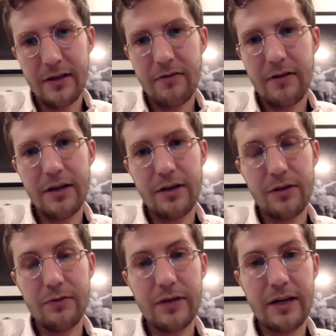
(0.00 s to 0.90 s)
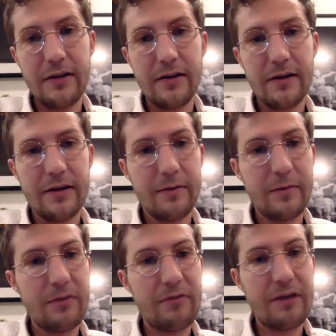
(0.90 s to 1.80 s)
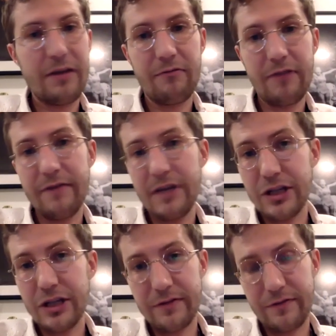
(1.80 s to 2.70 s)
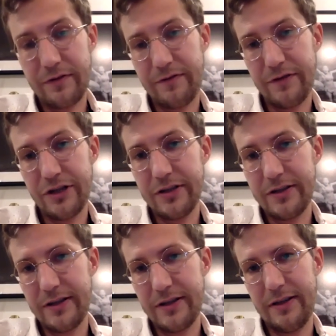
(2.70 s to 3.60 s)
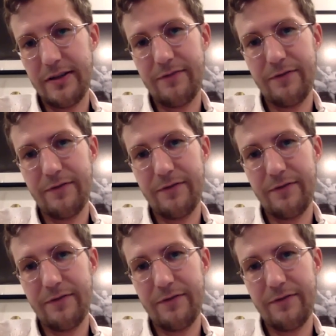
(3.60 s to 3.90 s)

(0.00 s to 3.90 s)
right? You look at the renovations for efficiency,